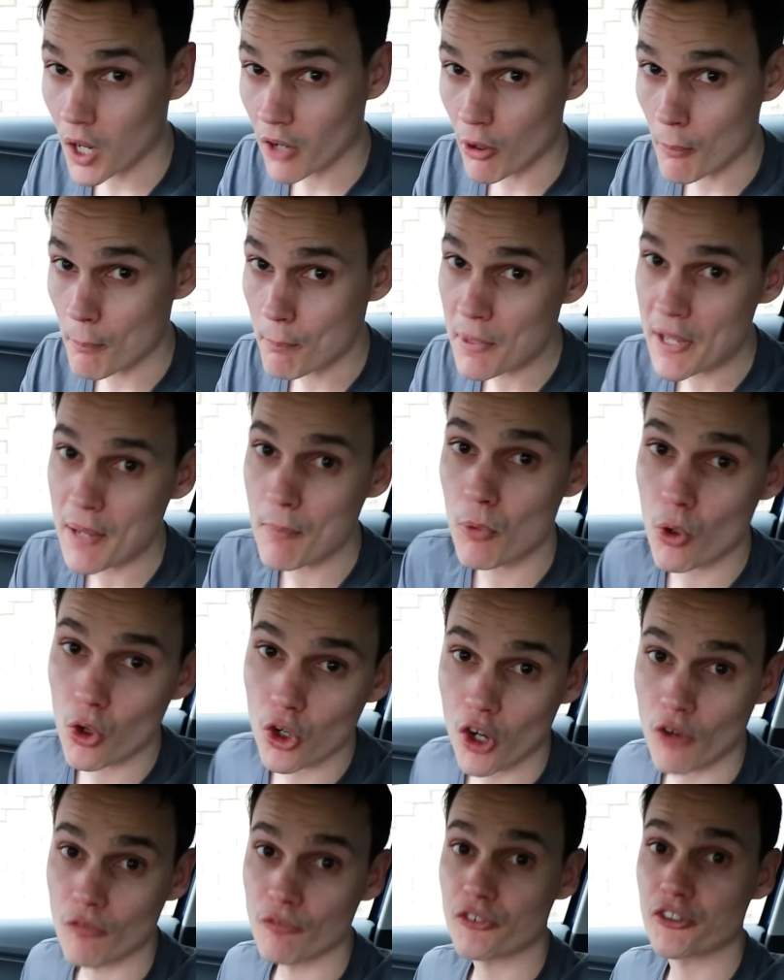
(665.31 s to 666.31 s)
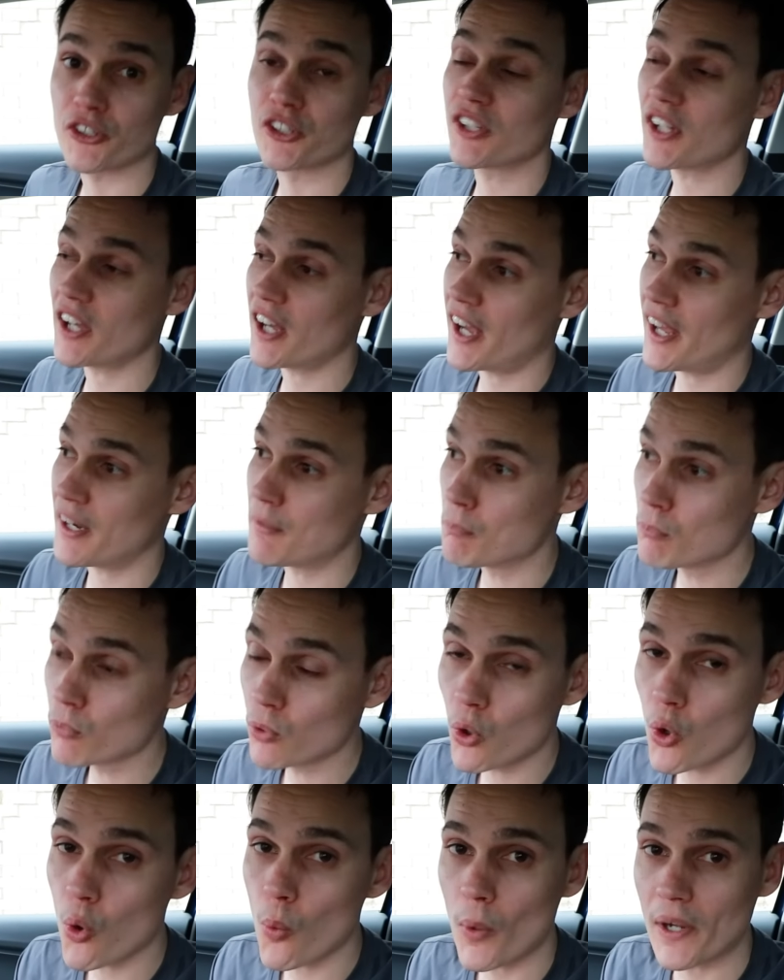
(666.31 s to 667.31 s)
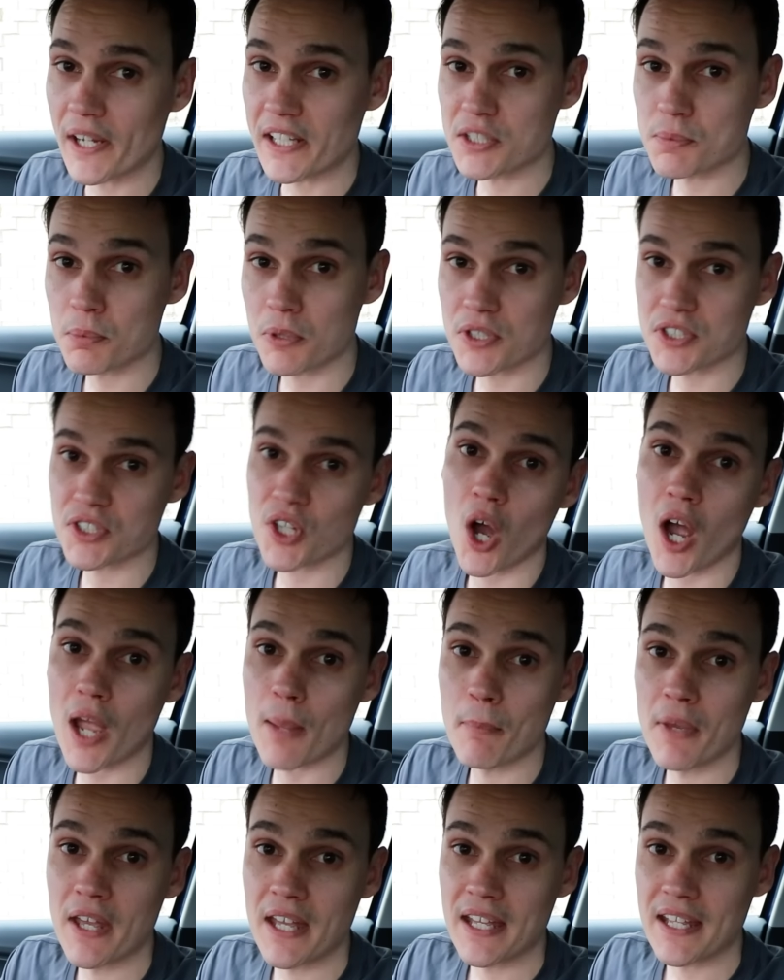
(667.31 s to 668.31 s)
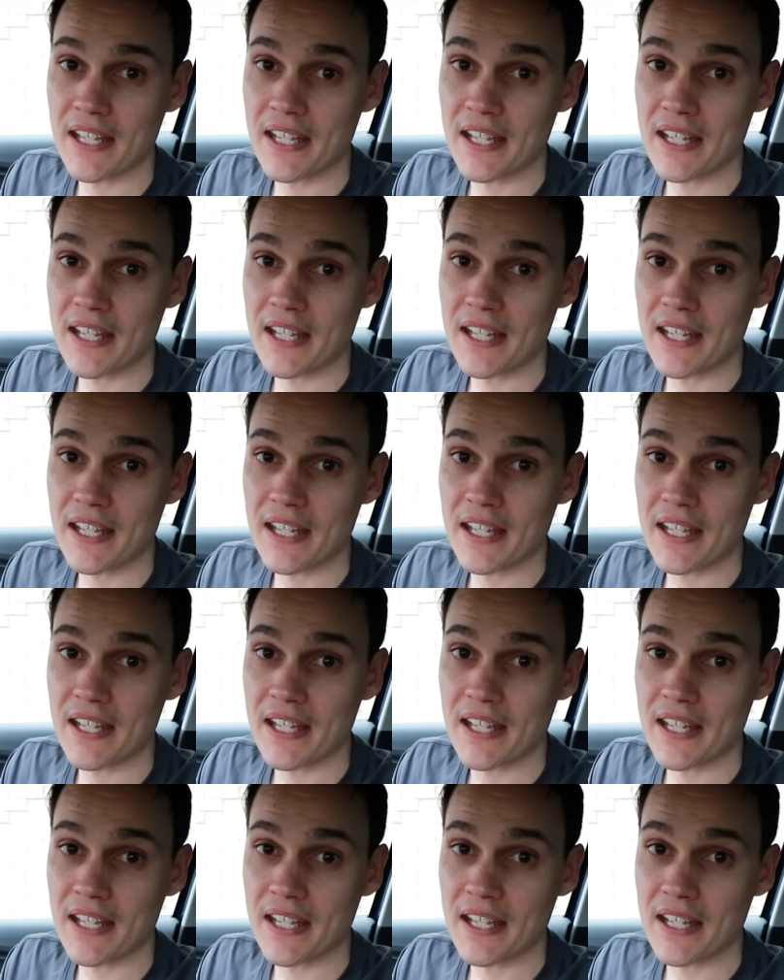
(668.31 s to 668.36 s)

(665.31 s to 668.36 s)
are a bit more confident and more willing to put time